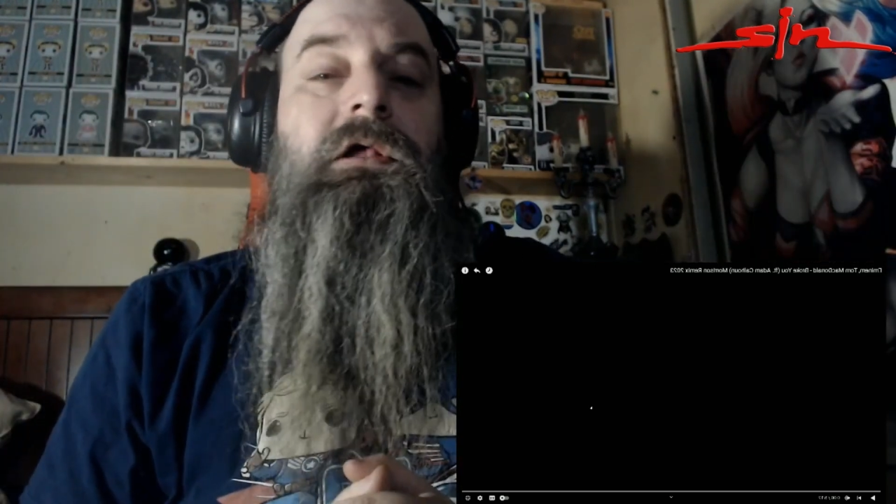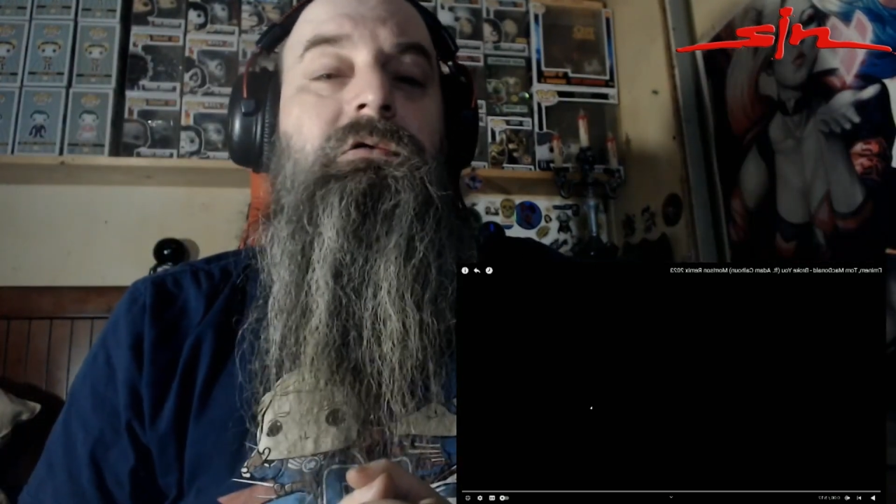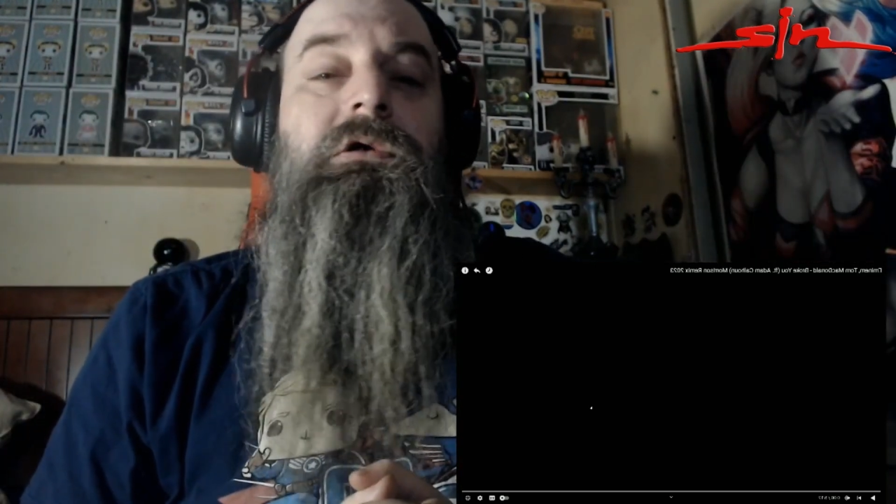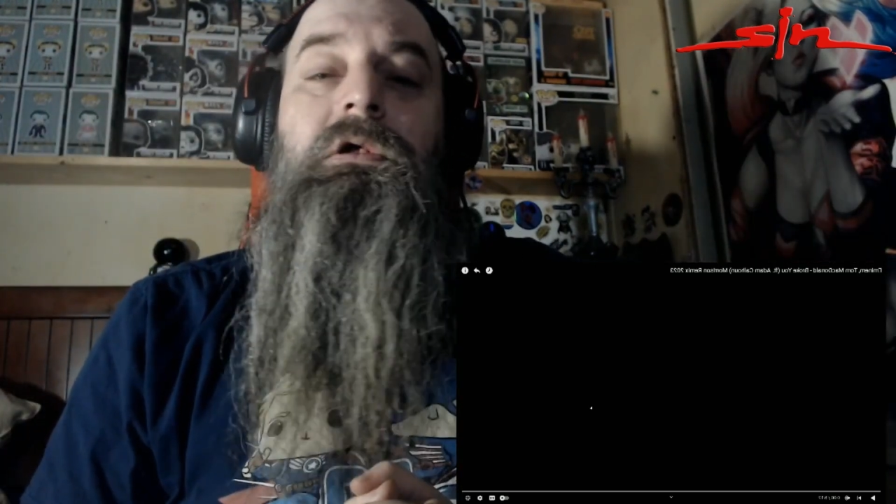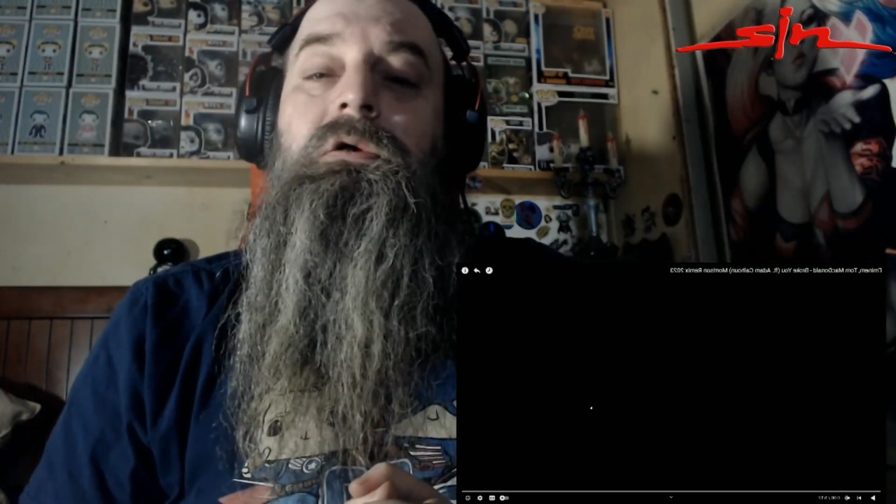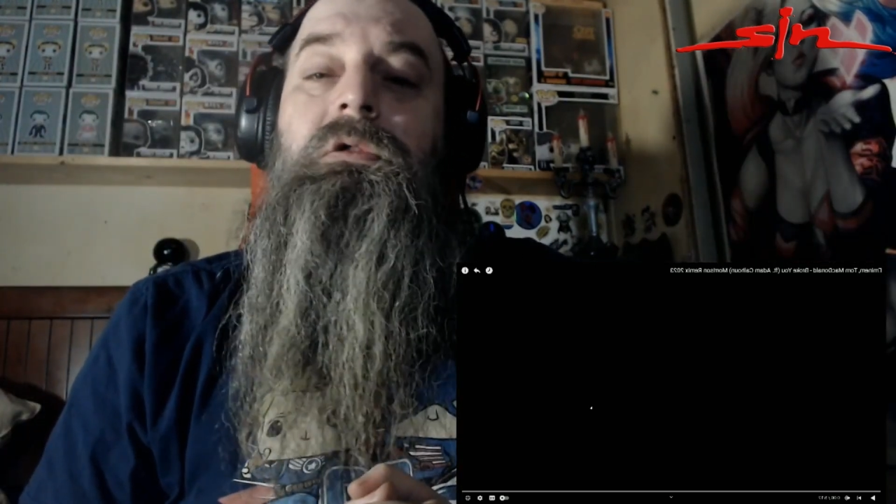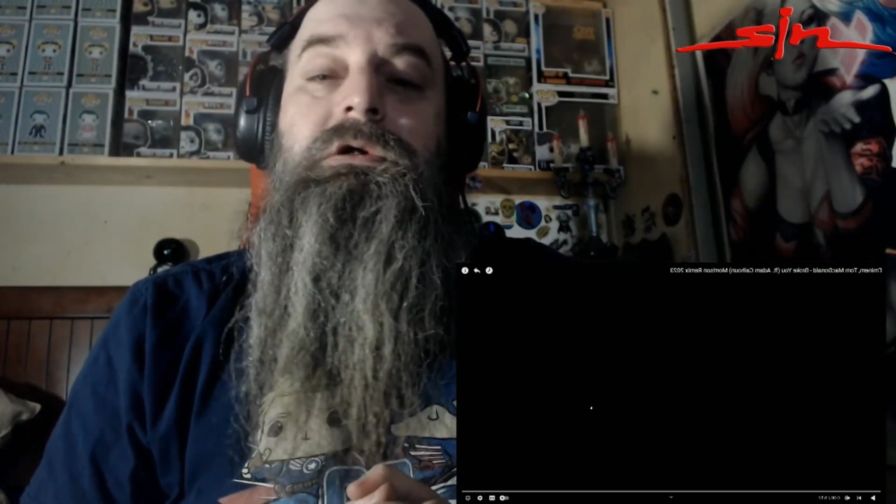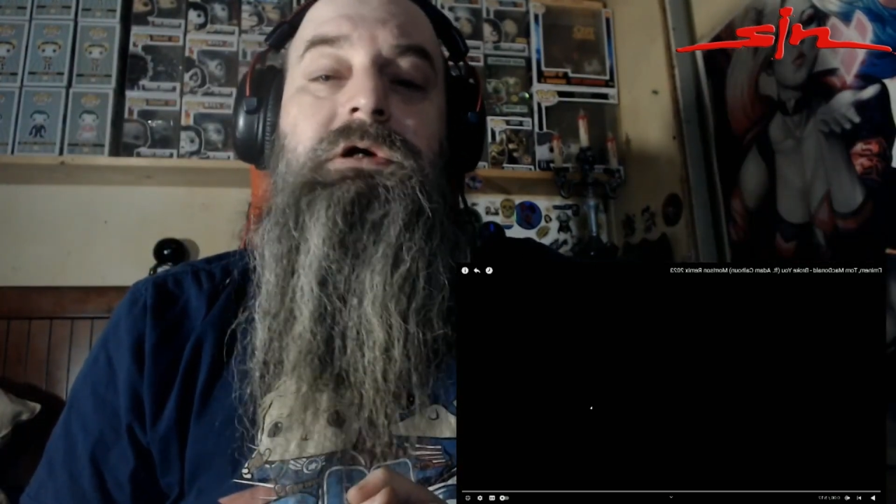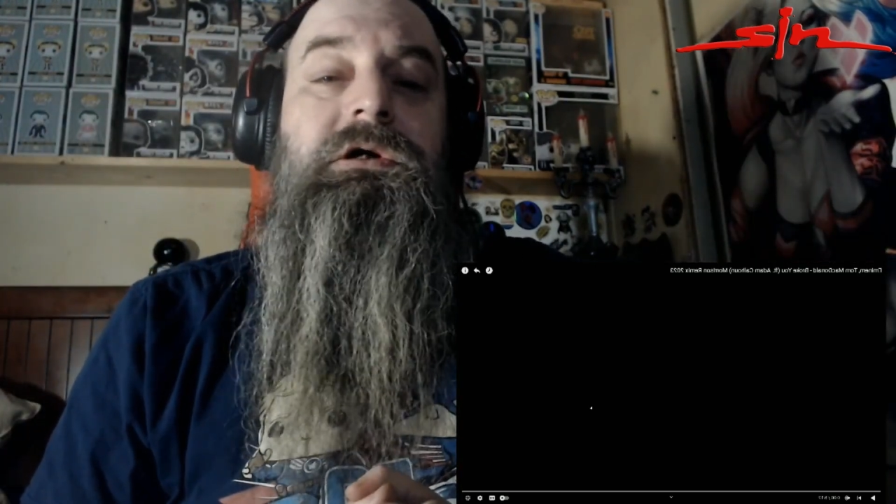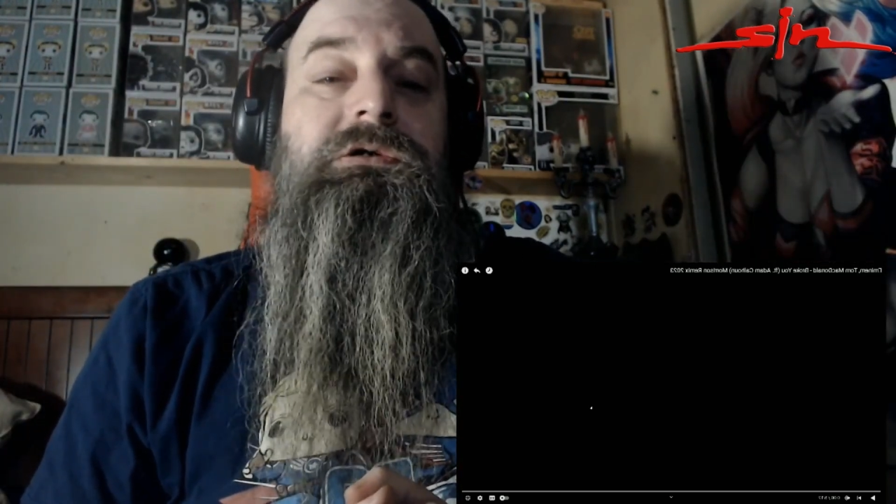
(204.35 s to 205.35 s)
It'll only
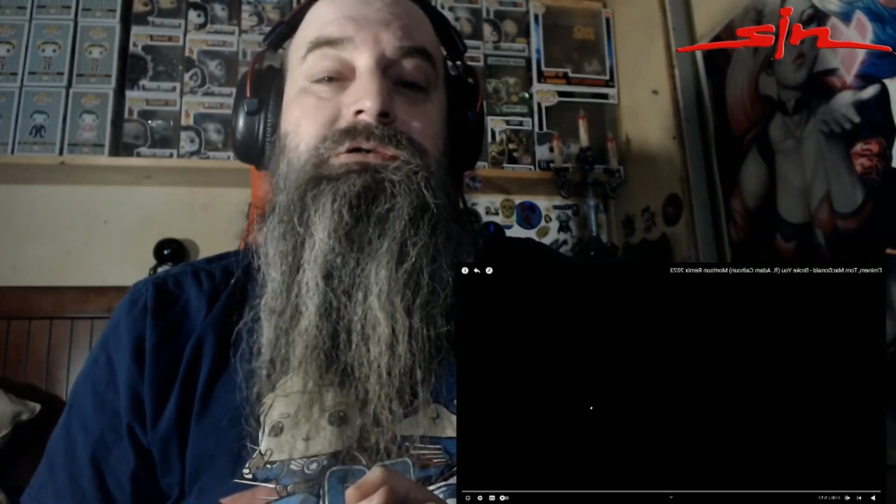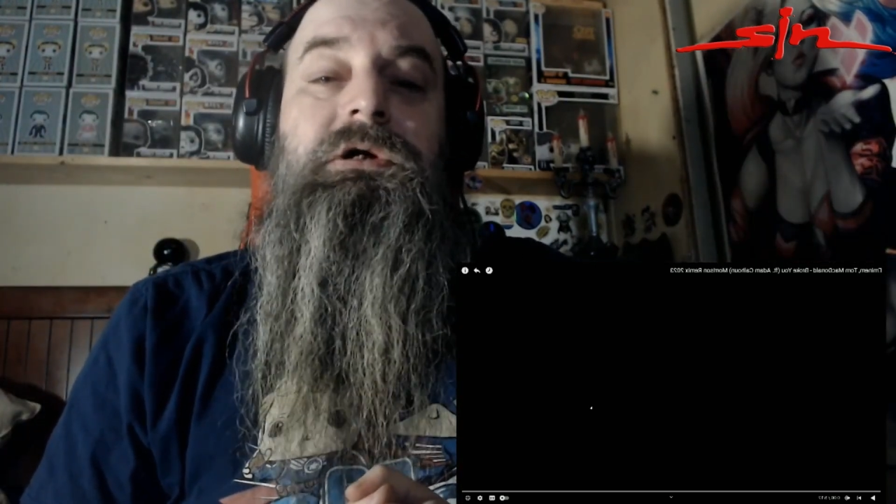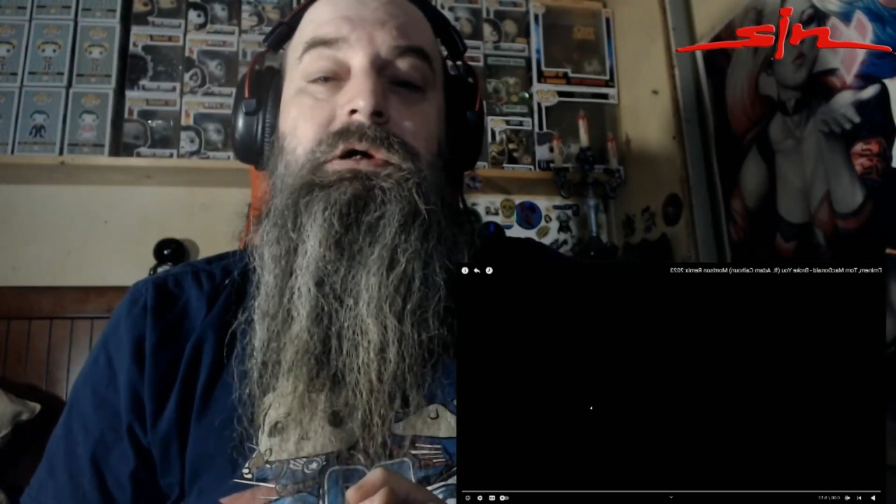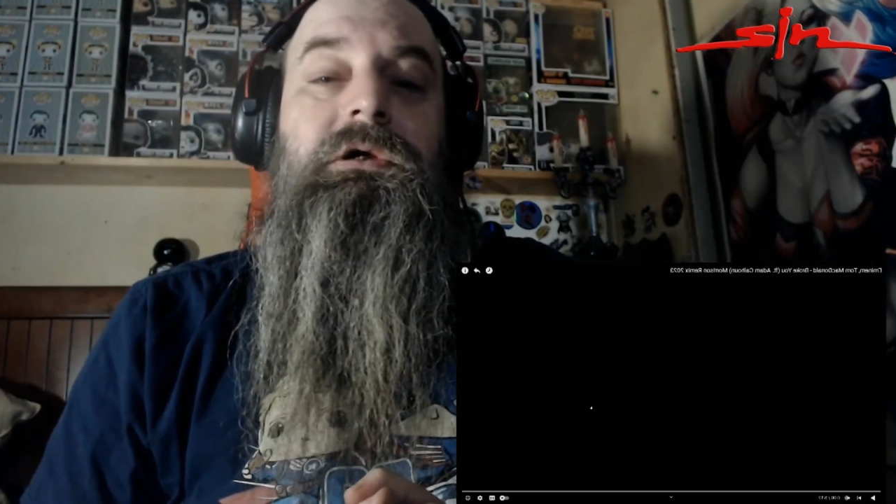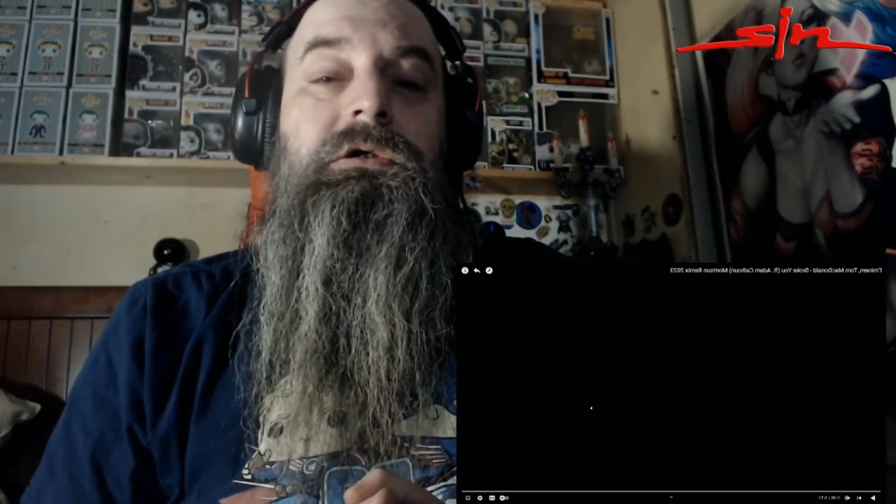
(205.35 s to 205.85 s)
take a second.